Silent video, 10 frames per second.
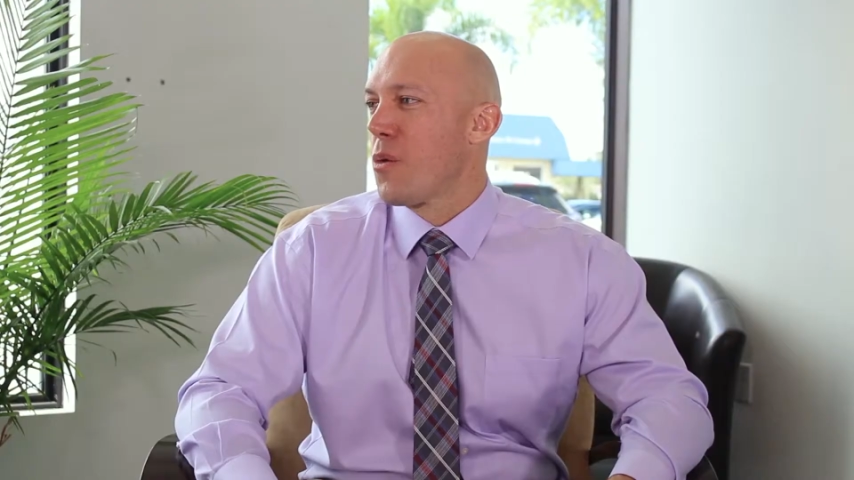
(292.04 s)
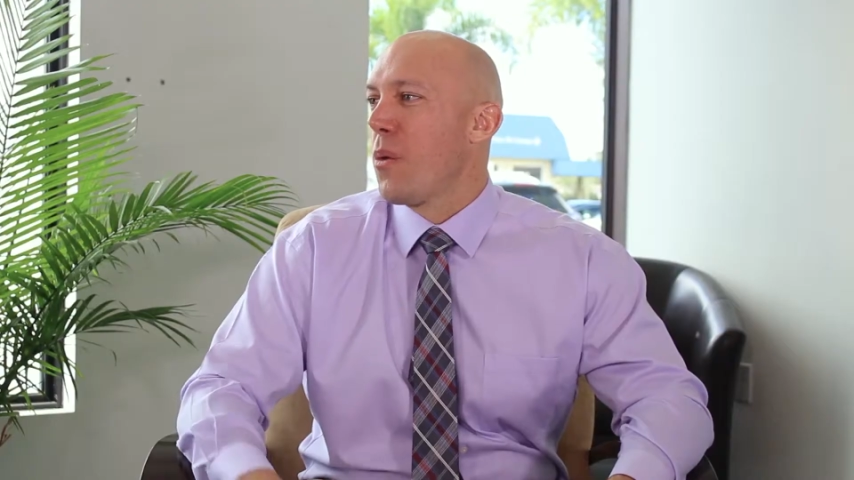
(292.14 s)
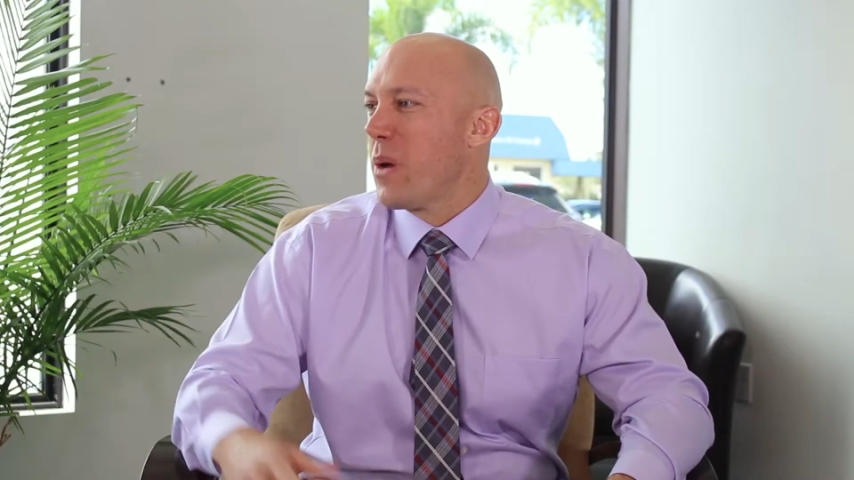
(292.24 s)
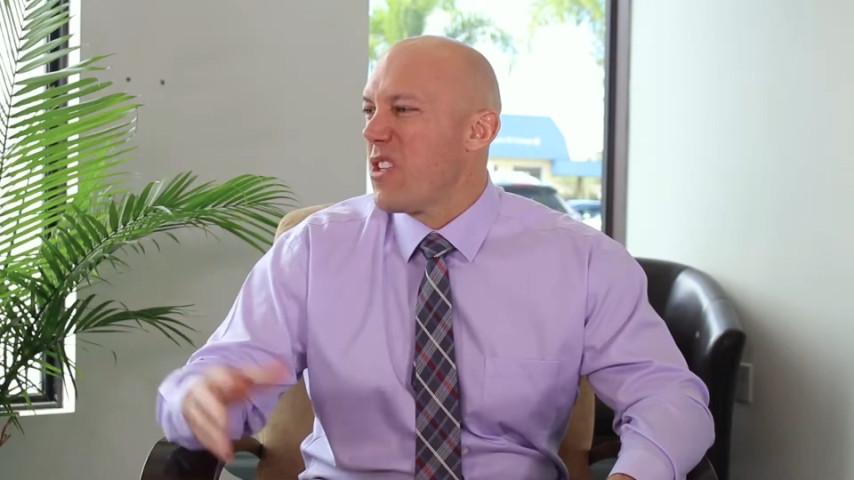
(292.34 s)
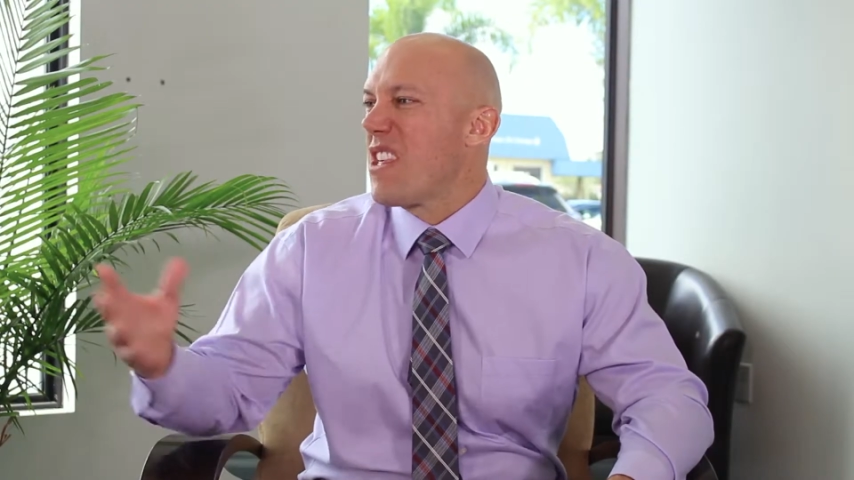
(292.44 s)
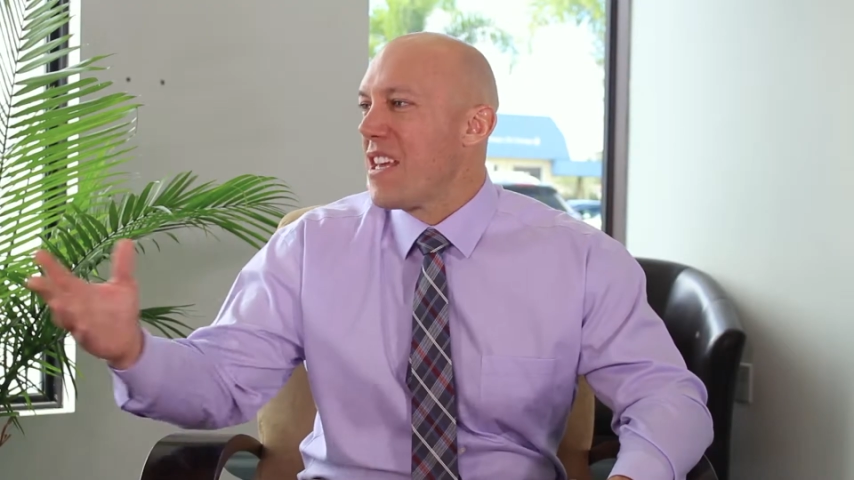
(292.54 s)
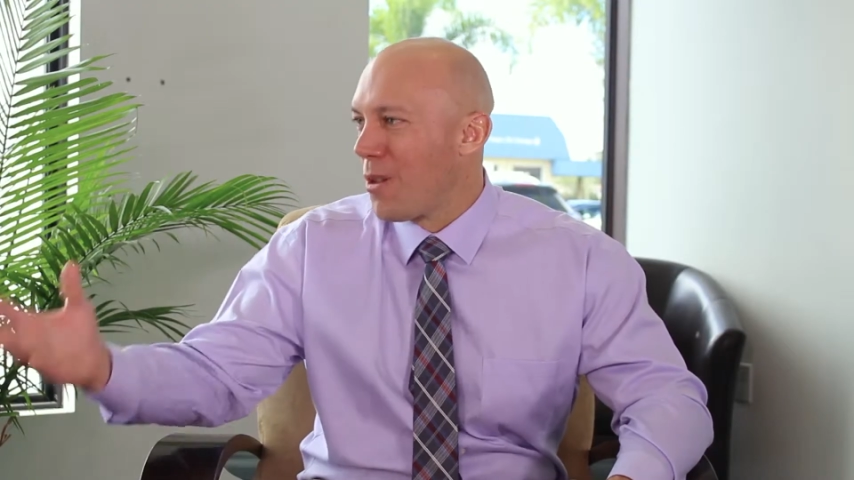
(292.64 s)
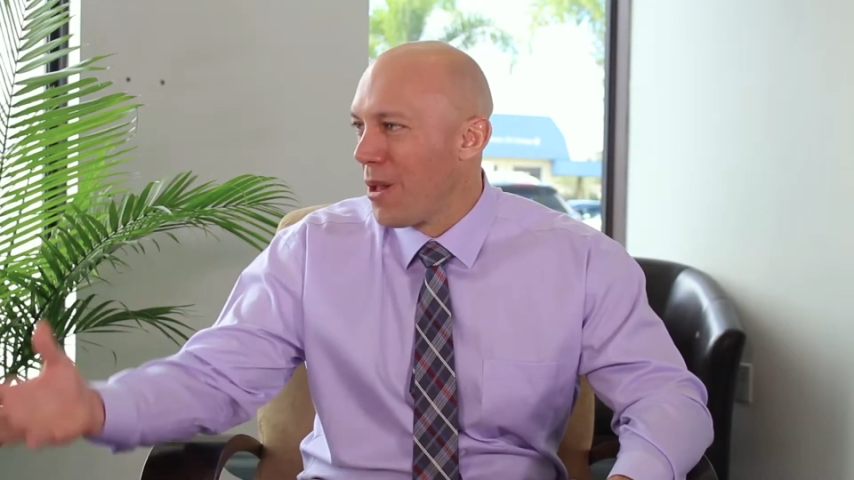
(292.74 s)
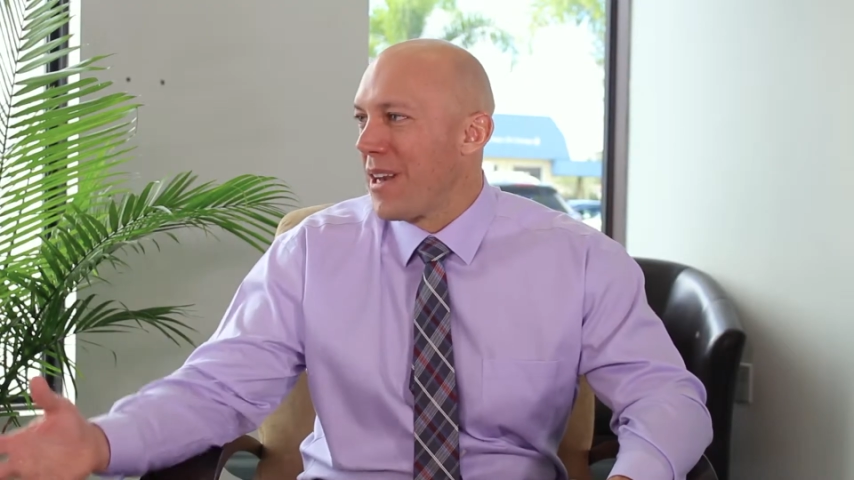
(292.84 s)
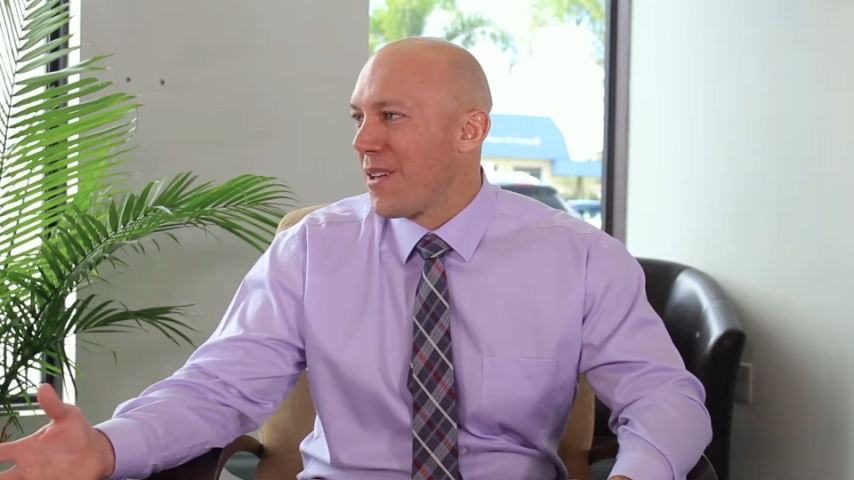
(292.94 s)
what we see
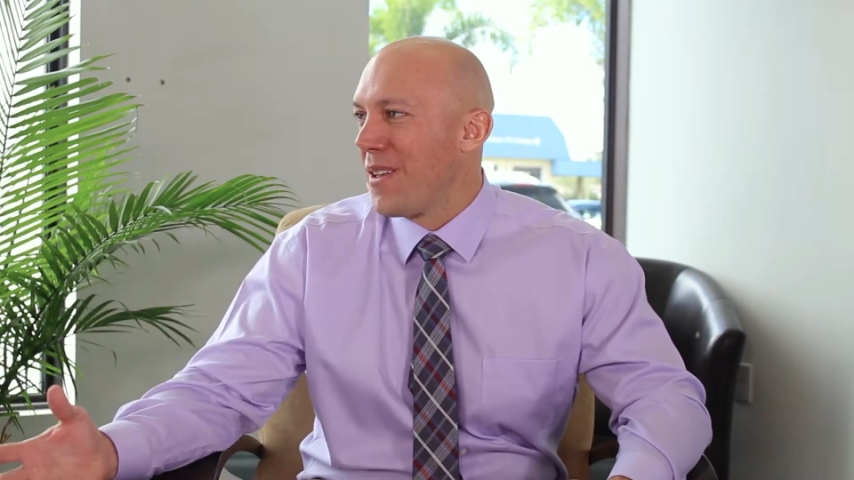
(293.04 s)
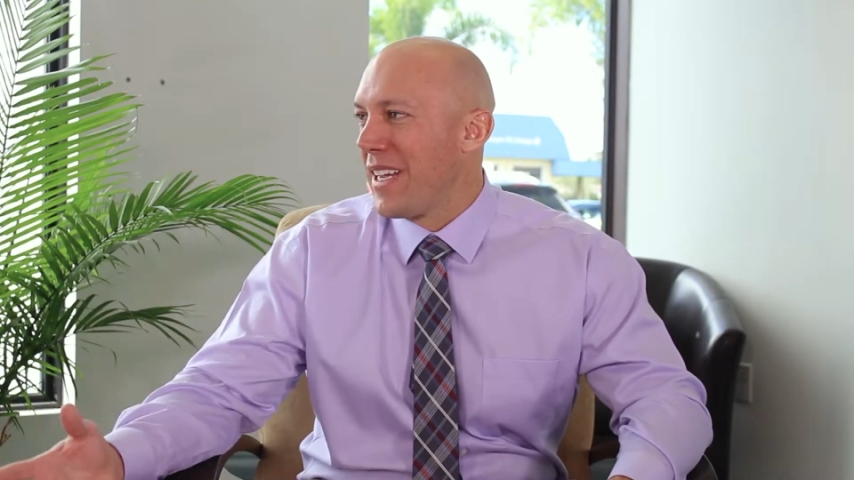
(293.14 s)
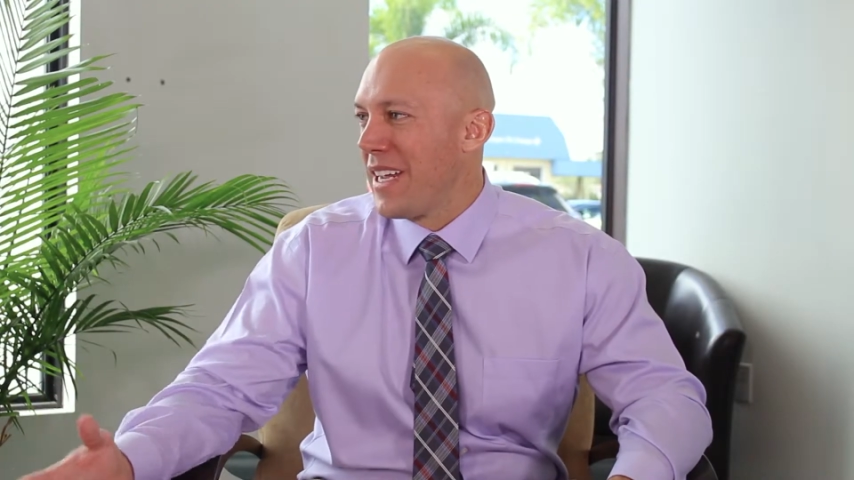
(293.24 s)
clinically